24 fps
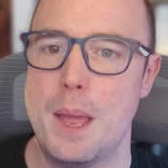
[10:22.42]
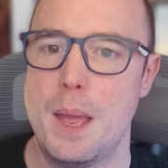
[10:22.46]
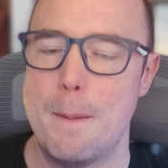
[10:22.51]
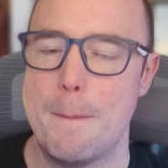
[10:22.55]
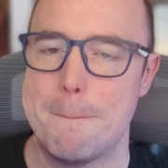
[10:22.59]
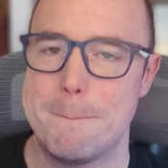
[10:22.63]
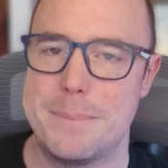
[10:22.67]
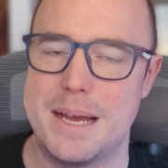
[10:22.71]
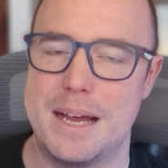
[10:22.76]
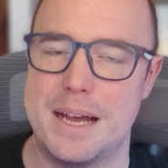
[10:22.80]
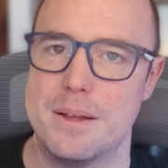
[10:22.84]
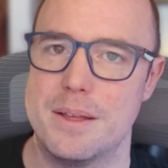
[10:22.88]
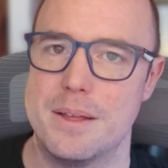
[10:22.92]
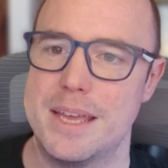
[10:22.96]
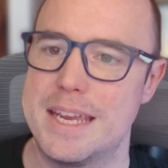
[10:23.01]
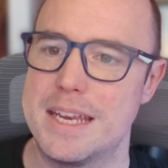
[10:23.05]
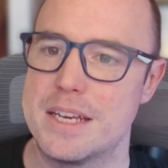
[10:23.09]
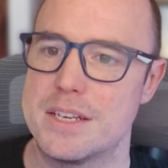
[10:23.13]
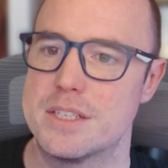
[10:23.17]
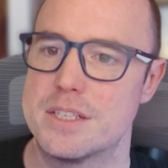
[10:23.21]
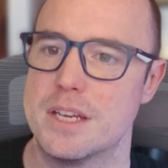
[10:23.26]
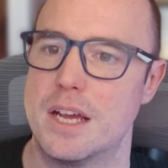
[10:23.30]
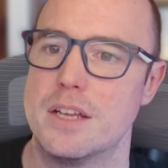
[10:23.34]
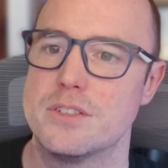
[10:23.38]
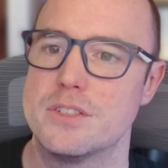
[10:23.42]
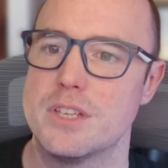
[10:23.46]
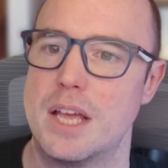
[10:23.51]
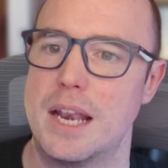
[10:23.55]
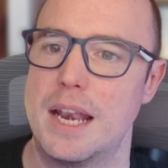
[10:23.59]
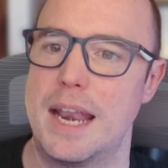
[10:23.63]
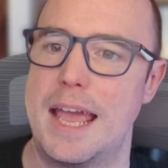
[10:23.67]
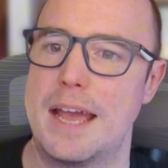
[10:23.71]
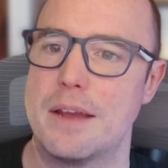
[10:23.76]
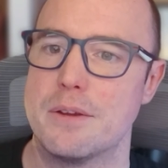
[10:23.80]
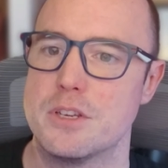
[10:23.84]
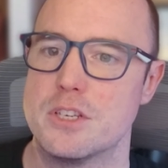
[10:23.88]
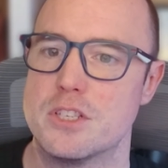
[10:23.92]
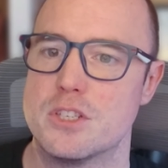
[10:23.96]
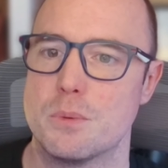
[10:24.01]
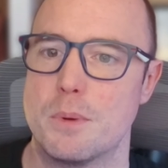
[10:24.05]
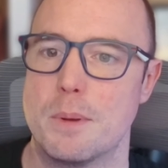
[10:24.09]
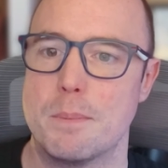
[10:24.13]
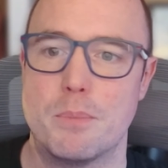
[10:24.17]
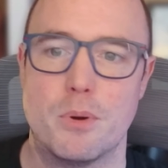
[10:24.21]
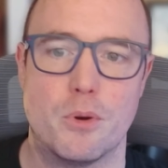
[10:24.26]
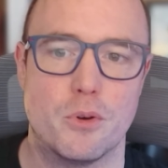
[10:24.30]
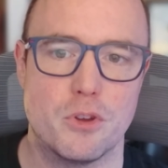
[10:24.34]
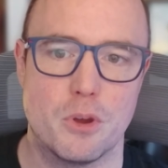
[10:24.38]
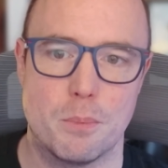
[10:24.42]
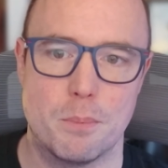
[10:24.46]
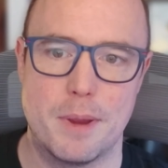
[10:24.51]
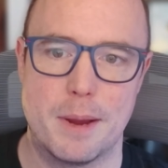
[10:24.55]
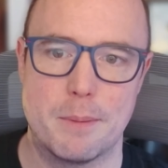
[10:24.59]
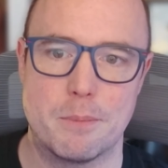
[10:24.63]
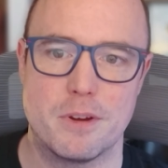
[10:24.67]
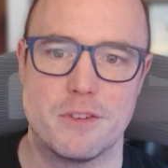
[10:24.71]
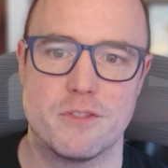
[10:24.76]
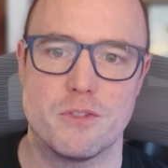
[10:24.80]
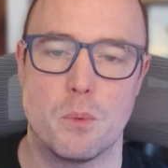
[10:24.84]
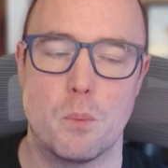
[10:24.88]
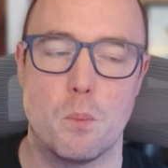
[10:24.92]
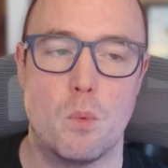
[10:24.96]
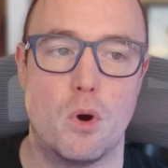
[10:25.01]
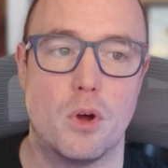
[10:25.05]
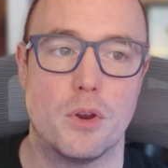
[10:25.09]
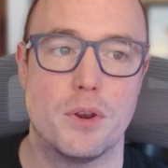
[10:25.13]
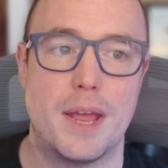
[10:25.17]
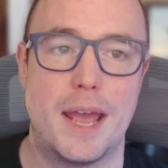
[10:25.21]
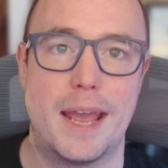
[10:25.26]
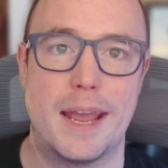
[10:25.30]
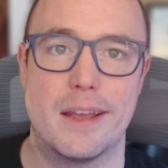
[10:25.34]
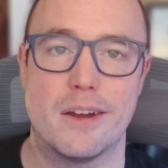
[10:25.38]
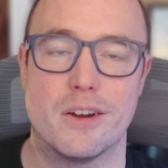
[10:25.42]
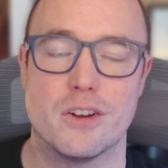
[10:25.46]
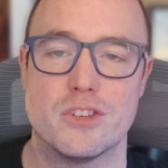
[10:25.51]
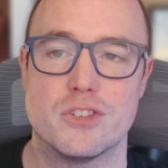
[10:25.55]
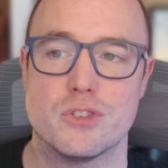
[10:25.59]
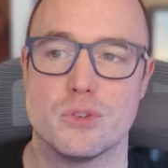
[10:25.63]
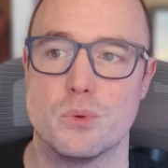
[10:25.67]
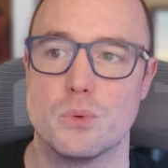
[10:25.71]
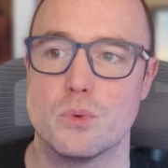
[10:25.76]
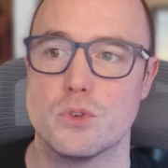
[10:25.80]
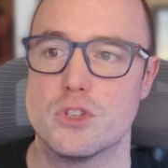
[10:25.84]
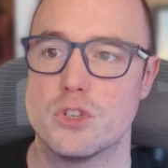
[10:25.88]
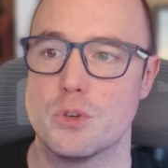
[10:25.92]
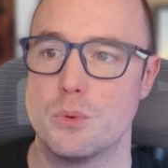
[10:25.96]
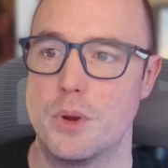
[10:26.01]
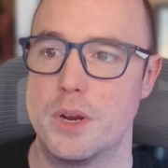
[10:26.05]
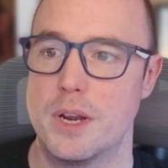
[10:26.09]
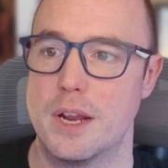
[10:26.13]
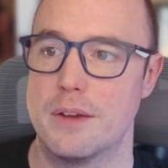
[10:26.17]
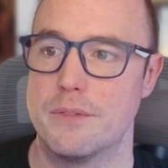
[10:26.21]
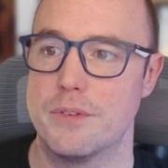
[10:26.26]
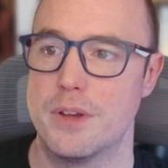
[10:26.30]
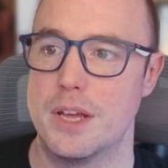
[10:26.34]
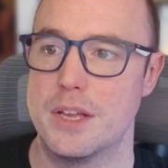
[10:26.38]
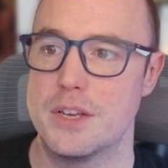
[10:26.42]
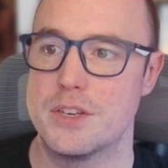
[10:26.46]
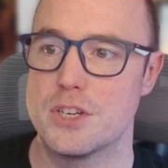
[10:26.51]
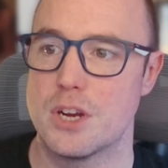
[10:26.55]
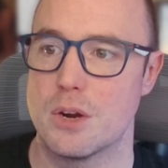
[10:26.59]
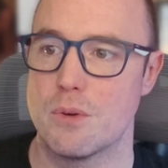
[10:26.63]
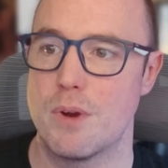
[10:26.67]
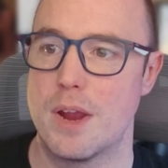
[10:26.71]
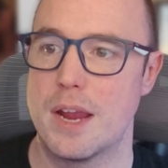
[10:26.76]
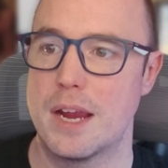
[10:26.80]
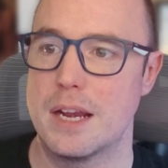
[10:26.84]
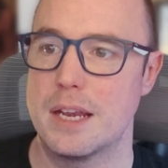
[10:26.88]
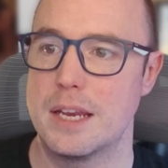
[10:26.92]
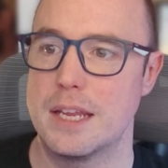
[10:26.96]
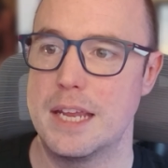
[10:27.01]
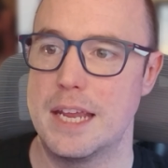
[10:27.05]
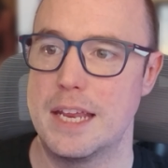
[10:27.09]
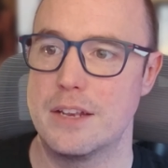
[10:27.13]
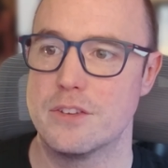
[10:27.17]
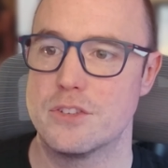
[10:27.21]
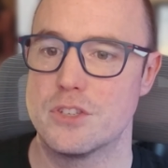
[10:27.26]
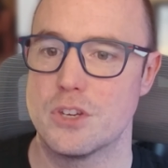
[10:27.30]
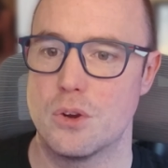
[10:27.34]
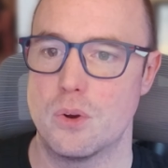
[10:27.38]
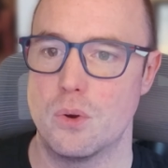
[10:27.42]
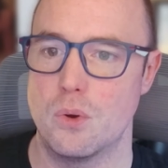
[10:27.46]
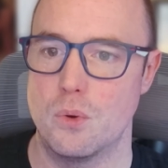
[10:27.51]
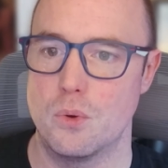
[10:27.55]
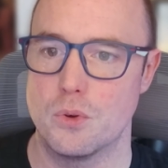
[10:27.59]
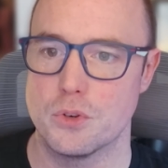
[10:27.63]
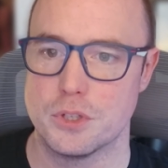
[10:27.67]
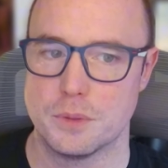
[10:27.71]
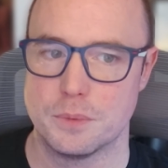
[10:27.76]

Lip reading: But it does allow you to import your memory from one AI tool to another directly into Claude.